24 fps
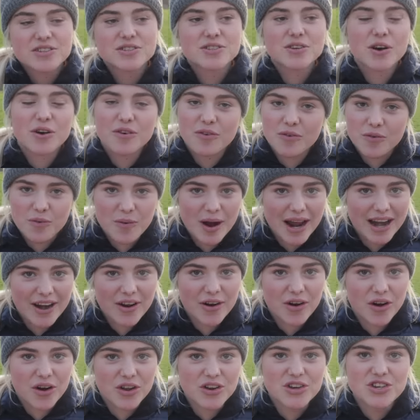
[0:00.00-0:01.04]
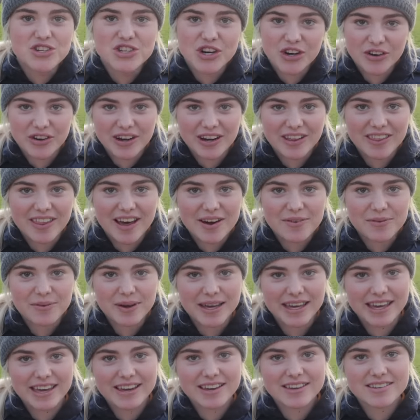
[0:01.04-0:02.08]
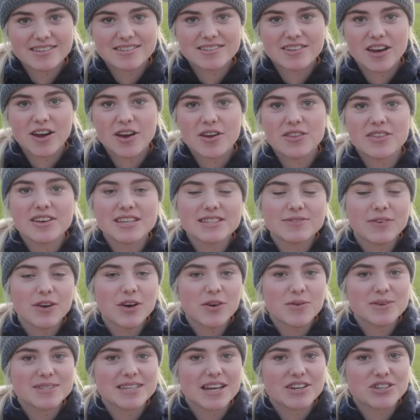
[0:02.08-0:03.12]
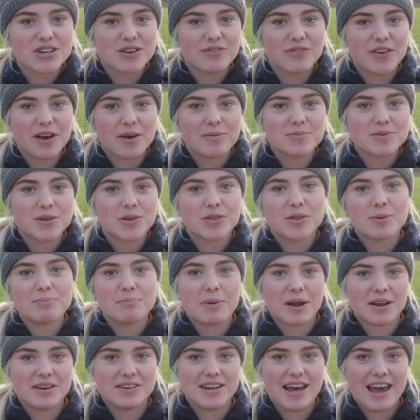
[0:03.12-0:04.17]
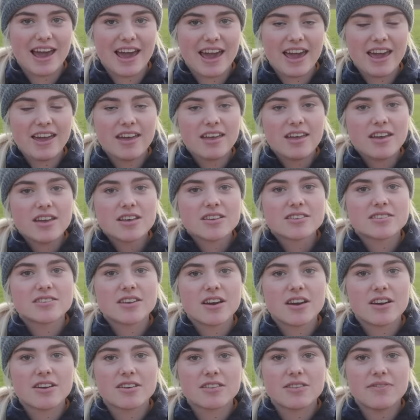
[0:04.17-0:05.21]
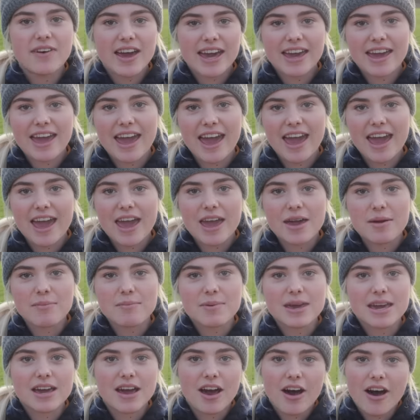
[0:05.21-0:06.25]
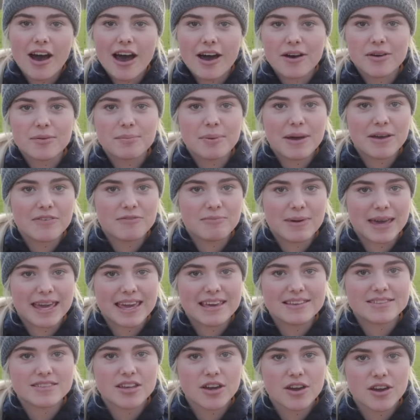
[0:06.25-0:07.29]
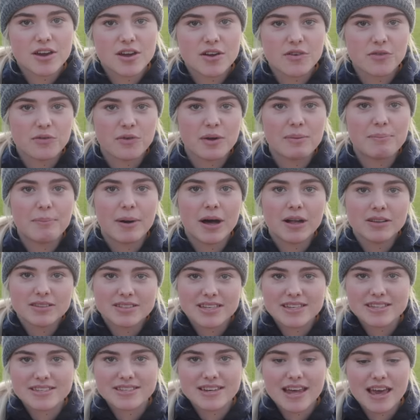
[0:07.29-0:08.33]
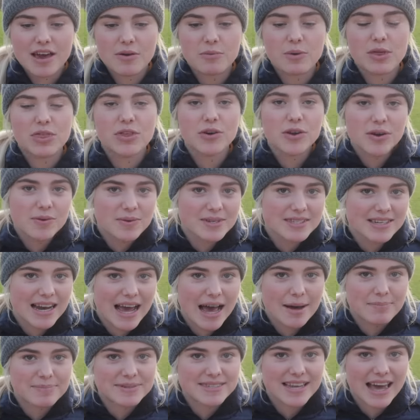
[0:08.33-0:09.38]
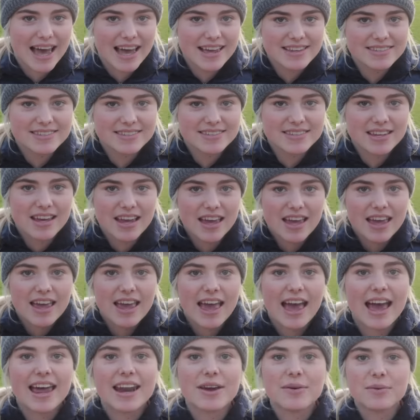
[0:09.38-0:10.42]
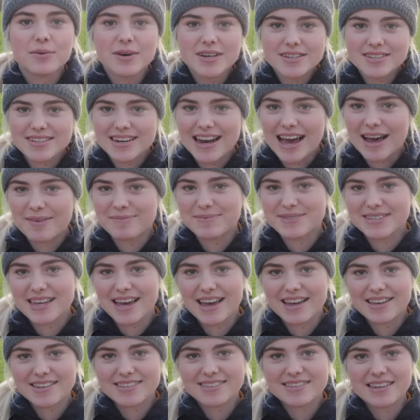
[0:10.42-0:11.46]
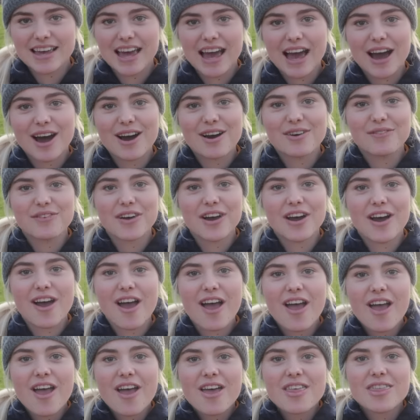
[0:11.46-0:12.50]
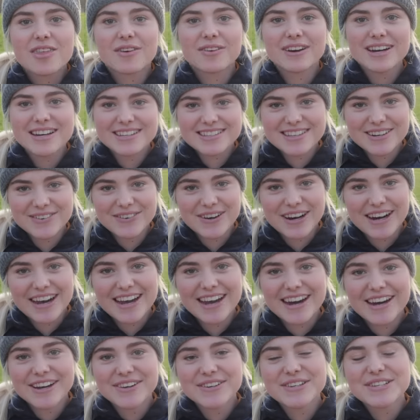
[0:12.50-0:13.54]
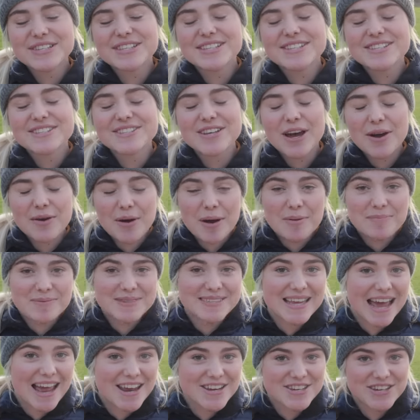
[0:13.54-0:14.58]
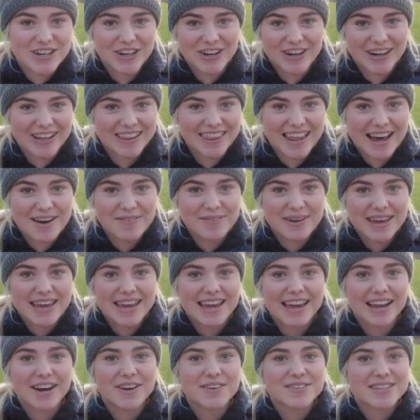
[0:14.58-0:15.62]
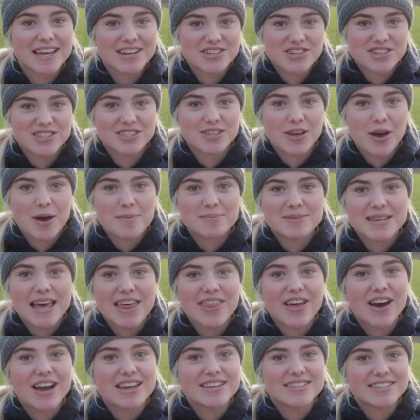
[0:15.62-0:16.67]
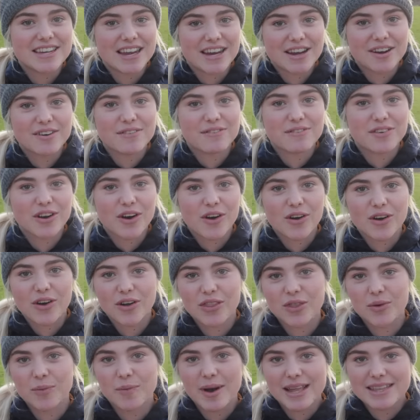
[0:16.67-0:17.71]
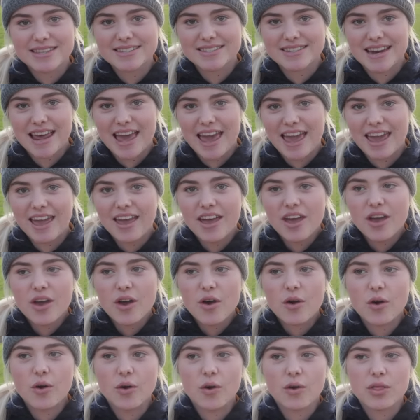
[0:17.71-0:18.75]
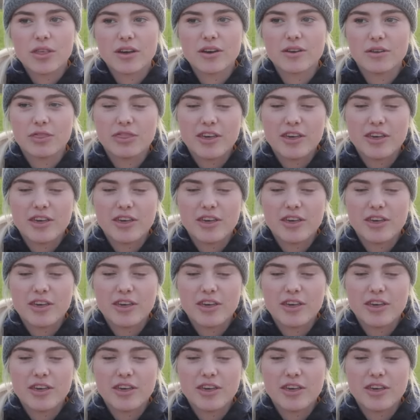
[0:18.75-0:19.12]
sort of went on during that week. So this vlog was actually filmed on the Monday. So the vet came, he cut out a bit of Mickey's hoof, we poulticed it, we thought it was an abscess. And it was an abscess. However, the reason why I was so upset during that week, and I was actually so upset that I didn't vlog on the Wednesday or the